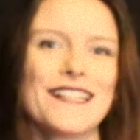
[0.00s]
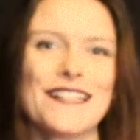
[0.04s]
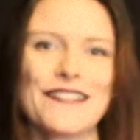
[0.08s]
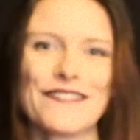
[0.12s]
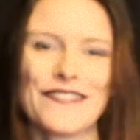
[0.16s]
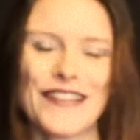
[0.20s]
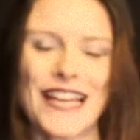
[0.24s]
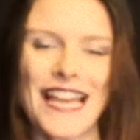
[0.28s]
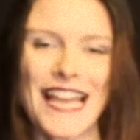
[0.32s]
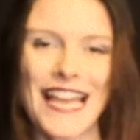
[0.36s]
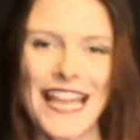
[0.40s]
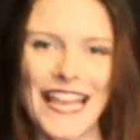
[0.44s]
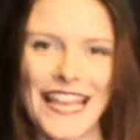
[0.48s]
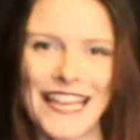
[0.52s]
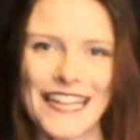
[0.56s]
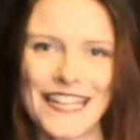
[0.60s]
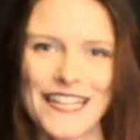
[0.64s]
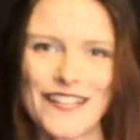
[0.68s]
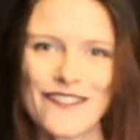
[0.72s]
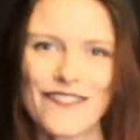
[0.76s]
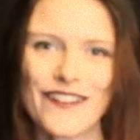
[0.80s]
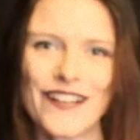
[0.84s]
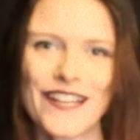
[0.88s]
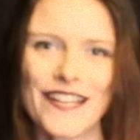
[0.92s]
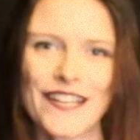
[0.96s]
for
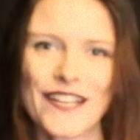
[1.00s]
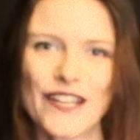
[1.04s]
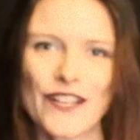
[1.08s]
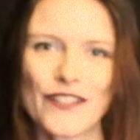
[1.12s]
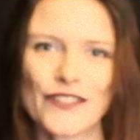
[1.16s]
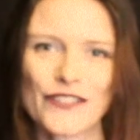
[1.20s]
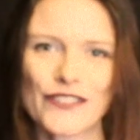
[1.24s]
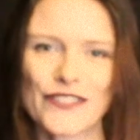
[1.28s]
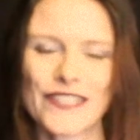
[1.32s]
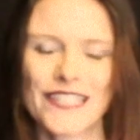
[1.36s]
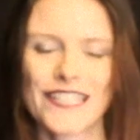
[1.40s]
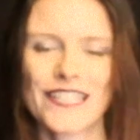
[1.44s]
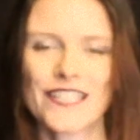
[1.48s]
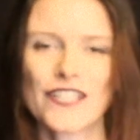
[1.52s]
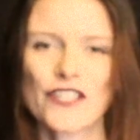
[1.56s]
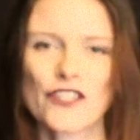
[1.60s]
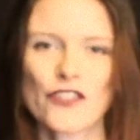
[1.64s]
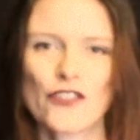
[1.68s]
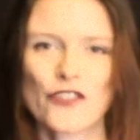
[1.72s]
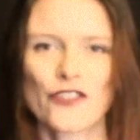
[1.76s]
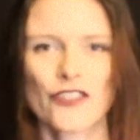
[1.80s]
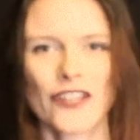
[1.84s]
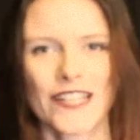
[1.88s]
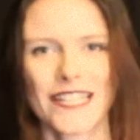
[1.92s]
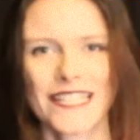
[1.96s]
anyone looking
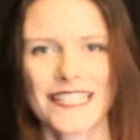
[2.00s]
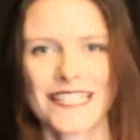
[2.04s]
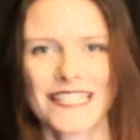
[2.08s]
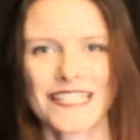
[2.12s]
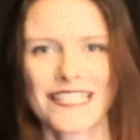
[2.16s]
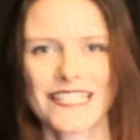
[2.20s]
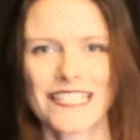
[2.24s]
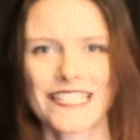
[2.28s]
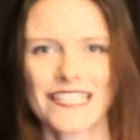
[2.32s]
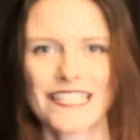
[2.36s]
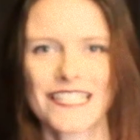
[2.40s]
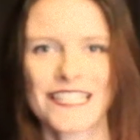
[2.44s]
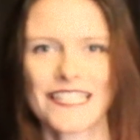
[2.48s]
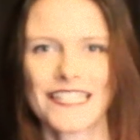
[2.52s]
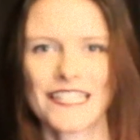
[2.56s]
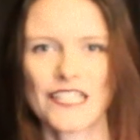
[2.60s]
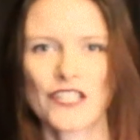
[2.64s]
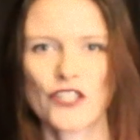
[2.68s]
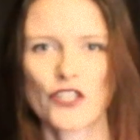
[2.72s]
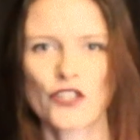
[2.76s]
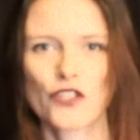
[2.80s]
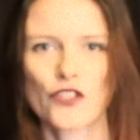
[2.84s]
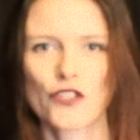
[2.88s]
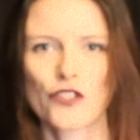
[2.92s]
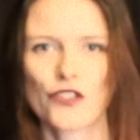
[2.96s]
to transition
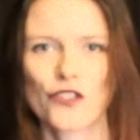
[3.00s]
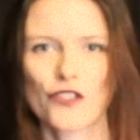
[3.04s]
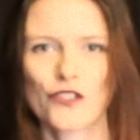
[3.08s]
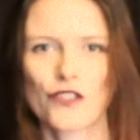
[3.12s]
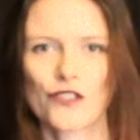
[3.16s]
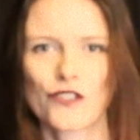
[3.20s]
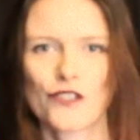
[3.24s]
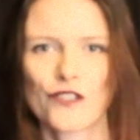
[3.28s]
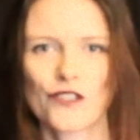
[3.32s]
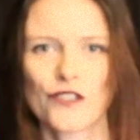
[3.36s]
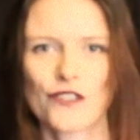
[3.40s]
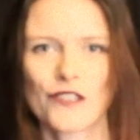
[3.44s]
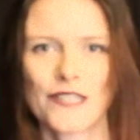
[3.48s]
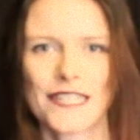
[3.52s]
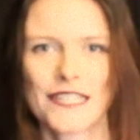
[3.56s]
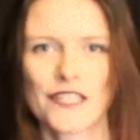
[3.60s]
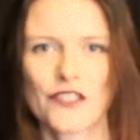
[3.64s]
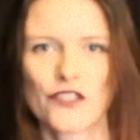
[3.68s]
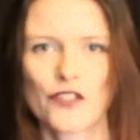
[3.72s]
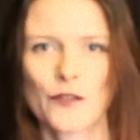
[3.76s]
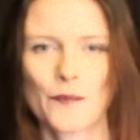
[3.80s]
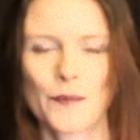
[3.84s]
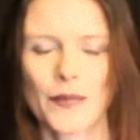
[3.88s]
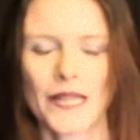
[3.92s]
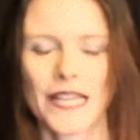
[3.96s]

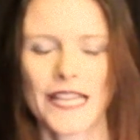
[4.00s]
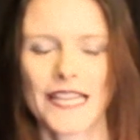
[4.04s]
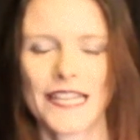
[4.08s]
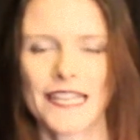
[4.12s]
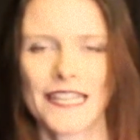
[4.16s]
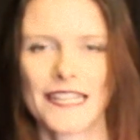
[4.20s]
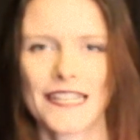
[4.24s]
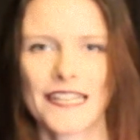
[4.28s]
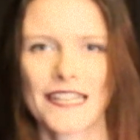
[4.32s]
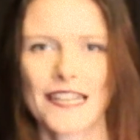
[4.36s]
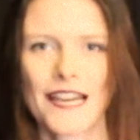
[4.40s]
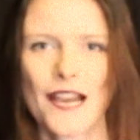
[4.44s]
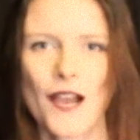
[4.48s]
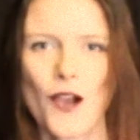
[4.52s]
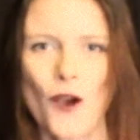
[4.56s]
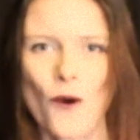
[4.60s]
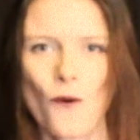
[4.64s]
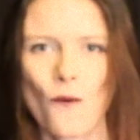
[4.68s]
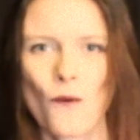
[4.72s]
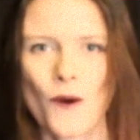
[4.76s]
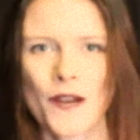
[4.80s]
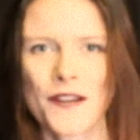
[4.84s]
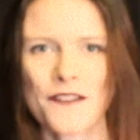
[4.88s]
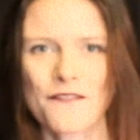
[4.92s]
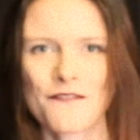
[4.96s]
into playing
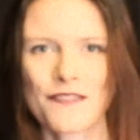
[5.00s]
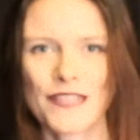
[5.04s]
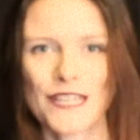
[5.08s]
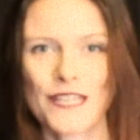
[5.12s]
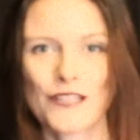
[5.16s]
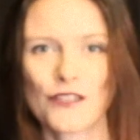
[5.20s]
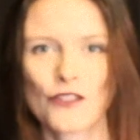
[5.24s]
one of the